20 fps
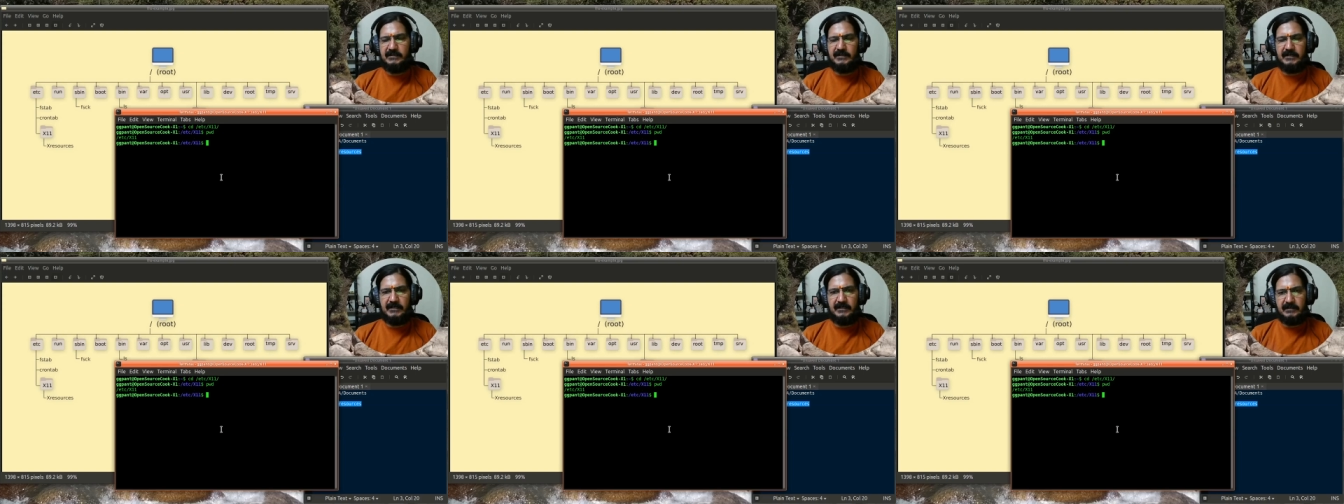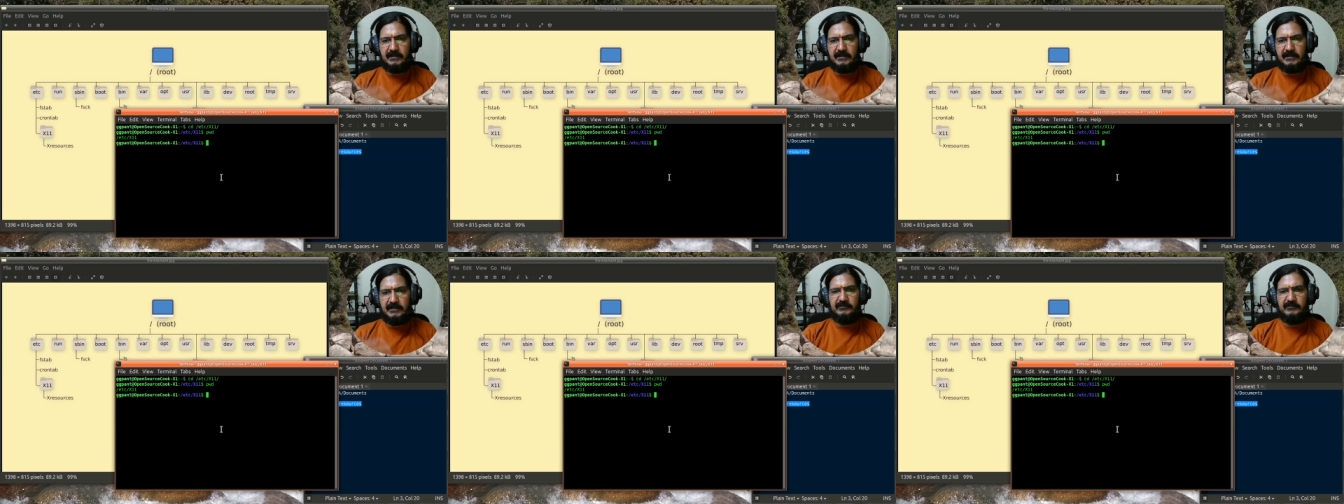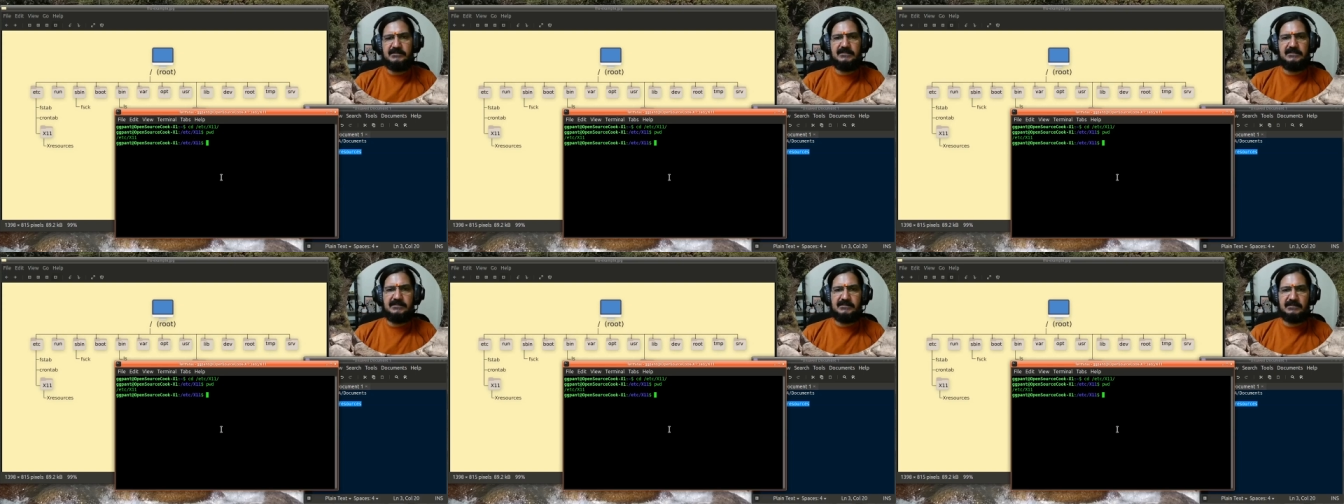directory we'll
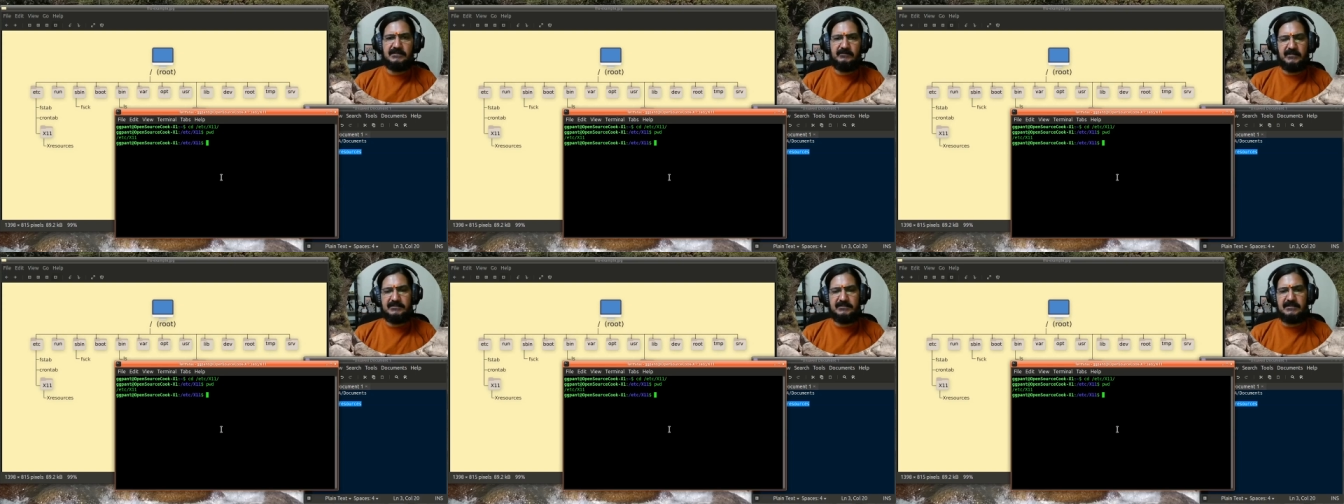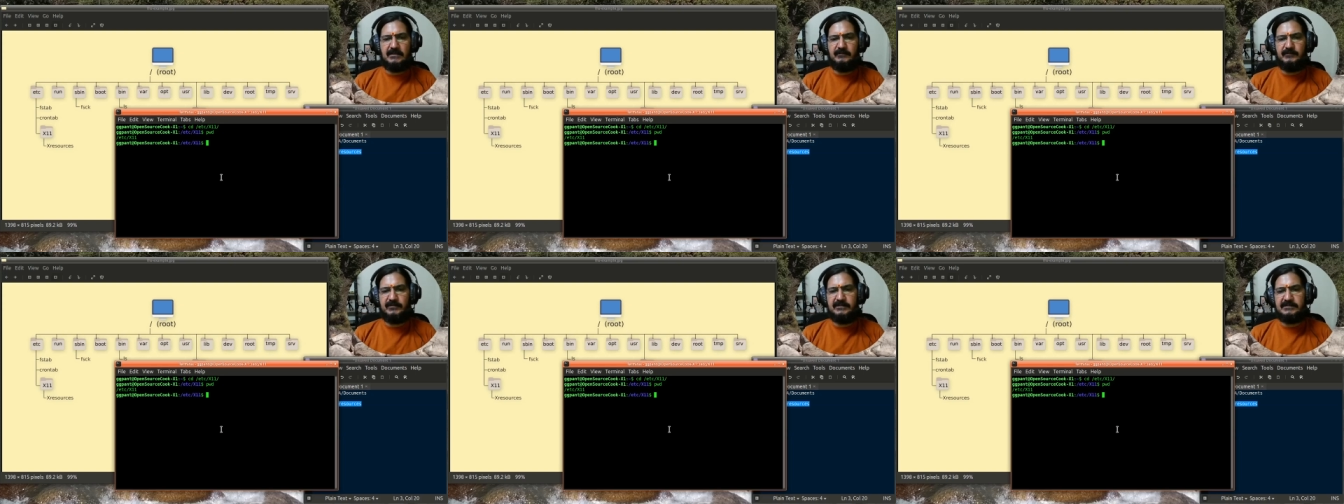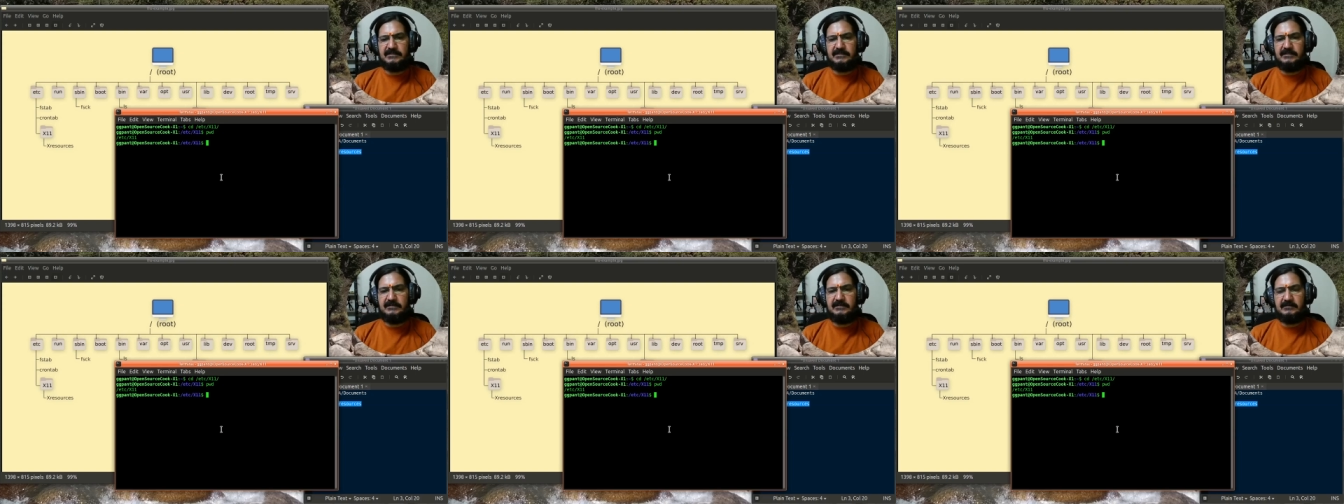see some
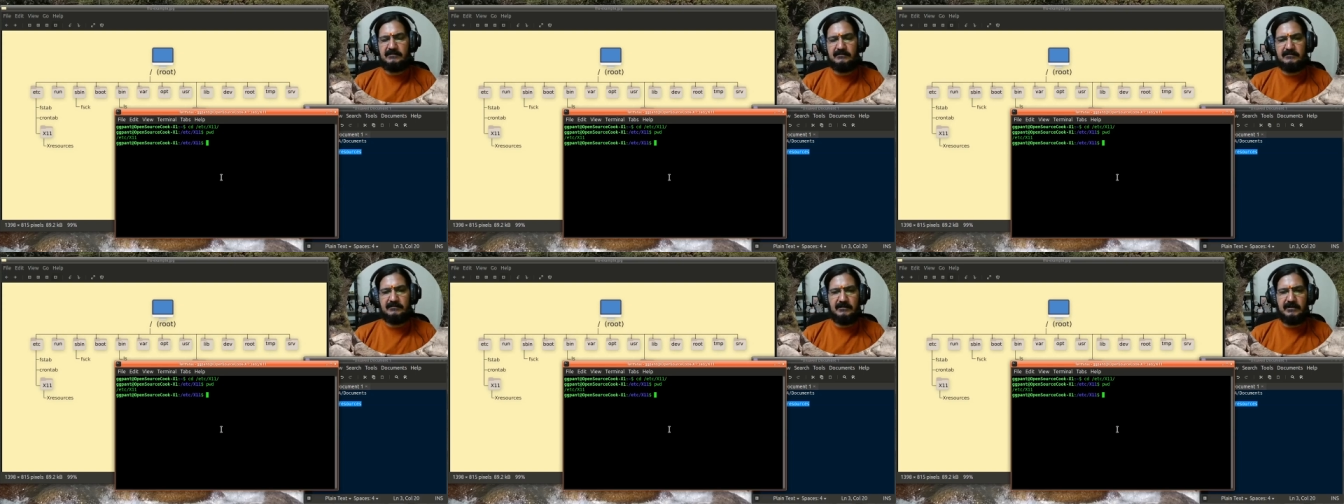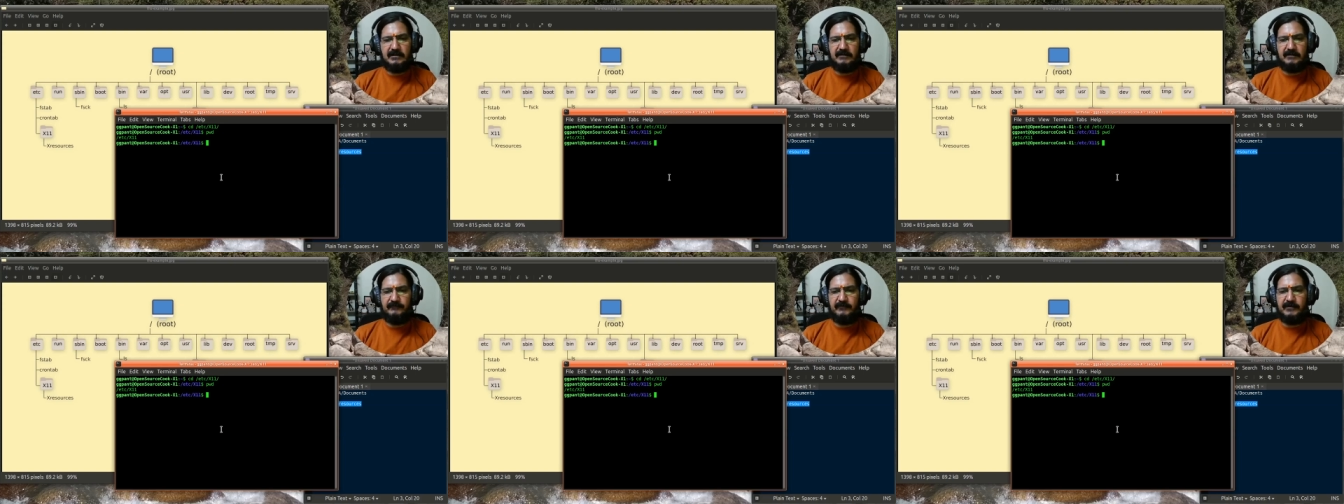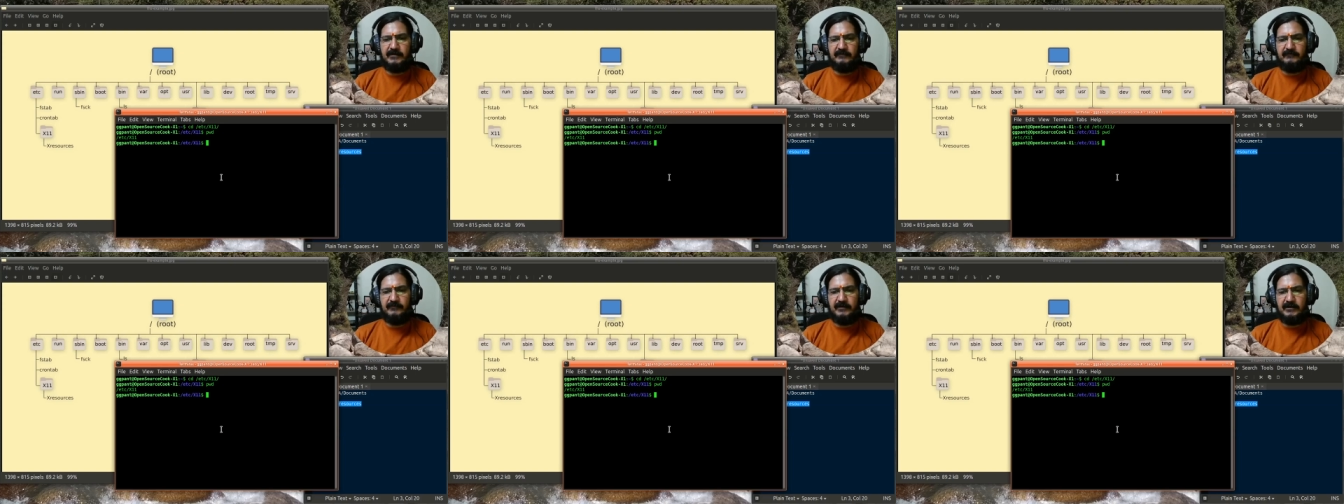examples in a
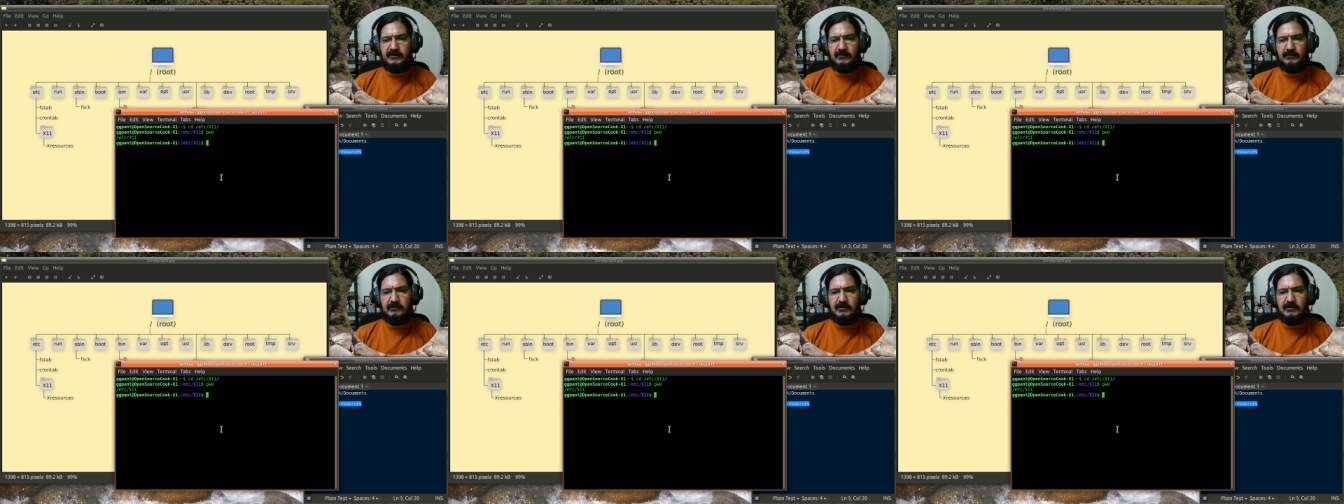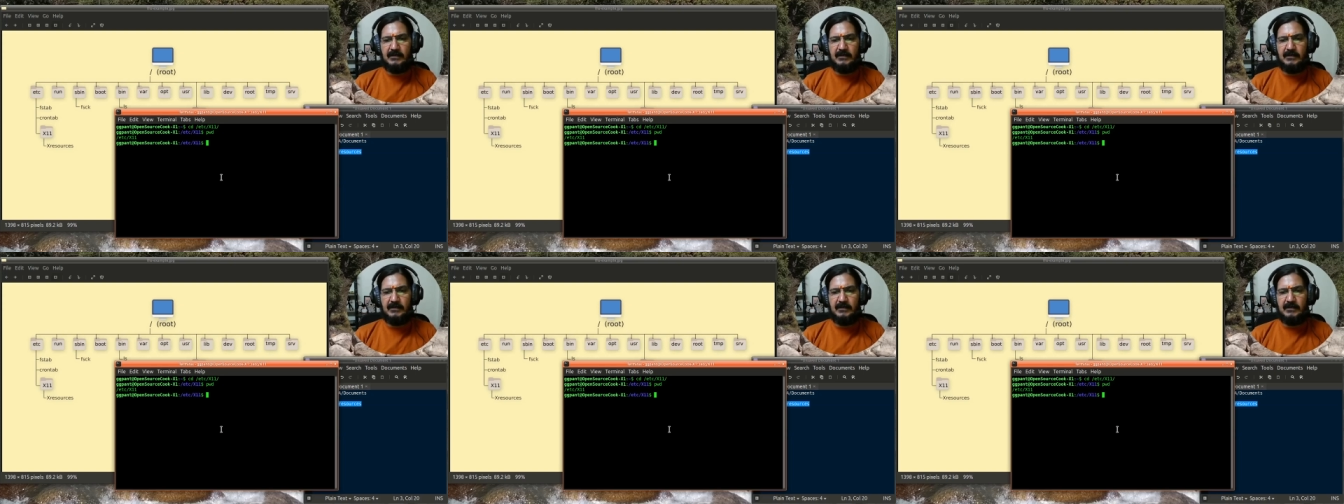different video